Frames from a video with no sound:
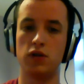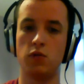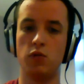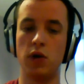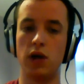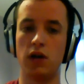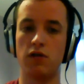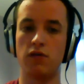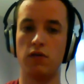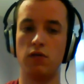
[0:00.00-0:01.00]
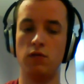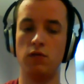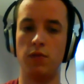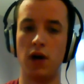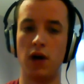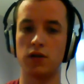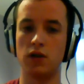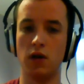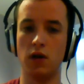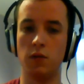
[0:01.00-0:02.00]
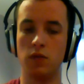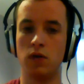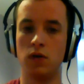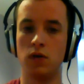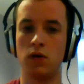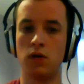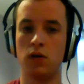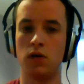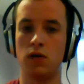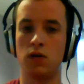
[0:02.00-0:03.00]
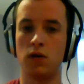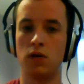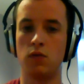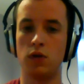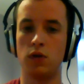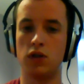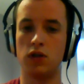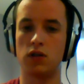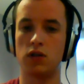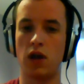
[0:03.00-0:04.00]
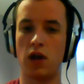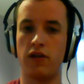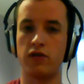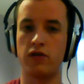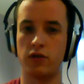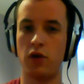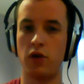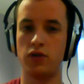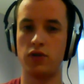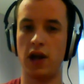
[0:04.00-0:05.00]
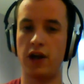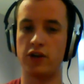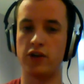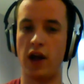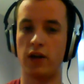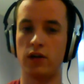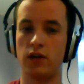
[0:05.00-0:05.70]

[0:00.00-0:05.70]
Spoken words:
wig it through past time, which is supposed to catch that.